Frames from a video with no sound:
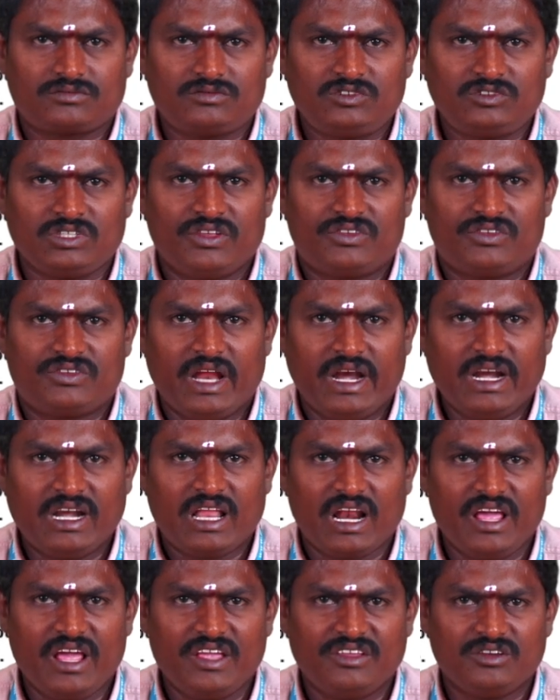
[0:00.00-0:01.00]

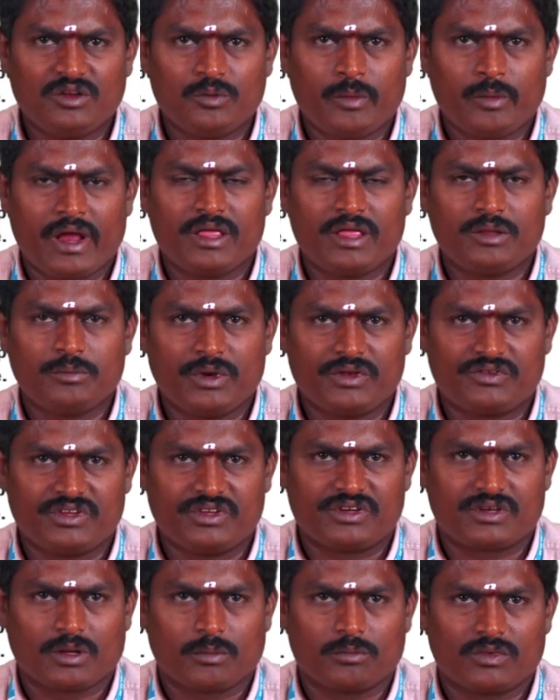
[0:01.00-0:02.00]
centralized management
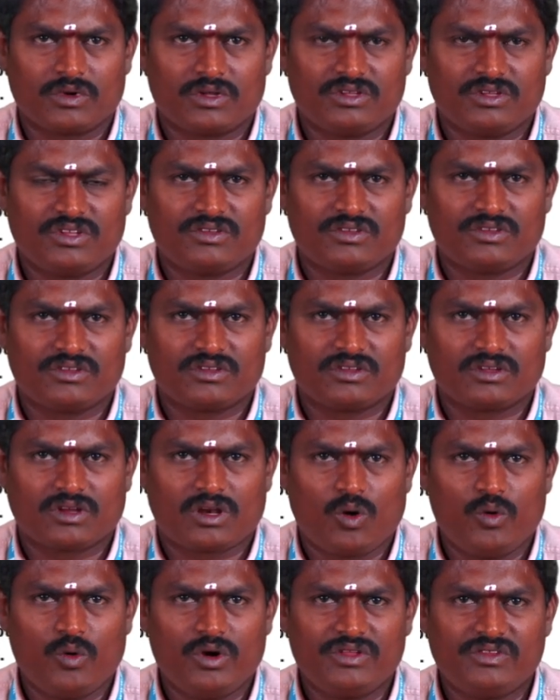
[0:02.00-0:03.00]
system. This
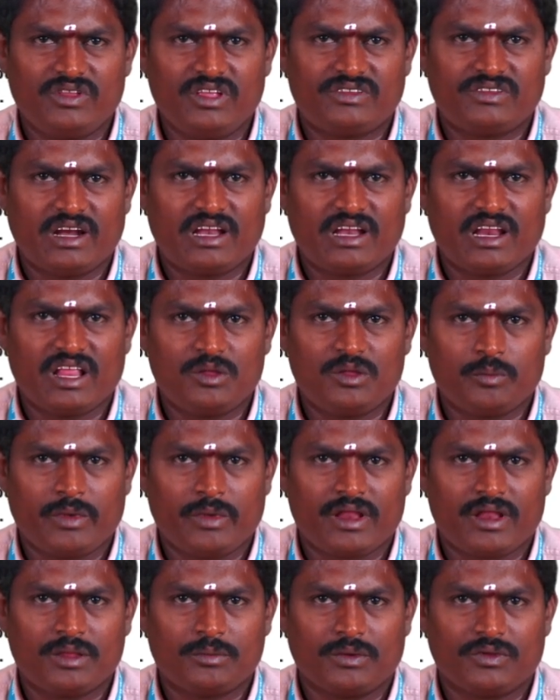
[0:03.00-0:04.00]
cloud is a centralized
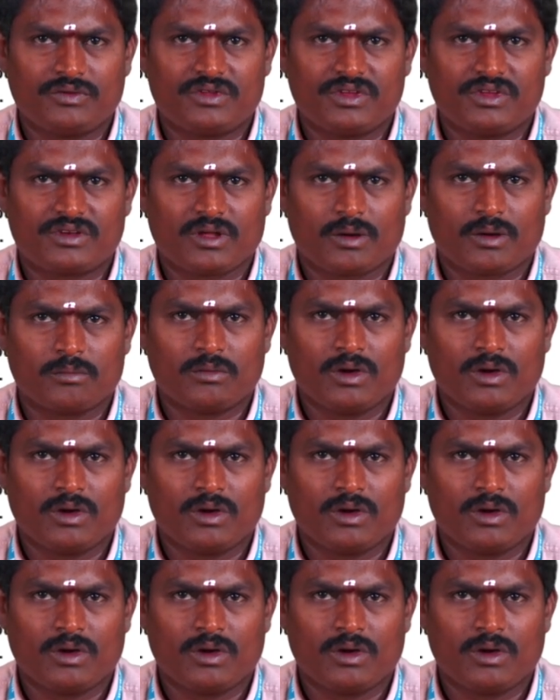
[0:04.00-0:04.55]
management system,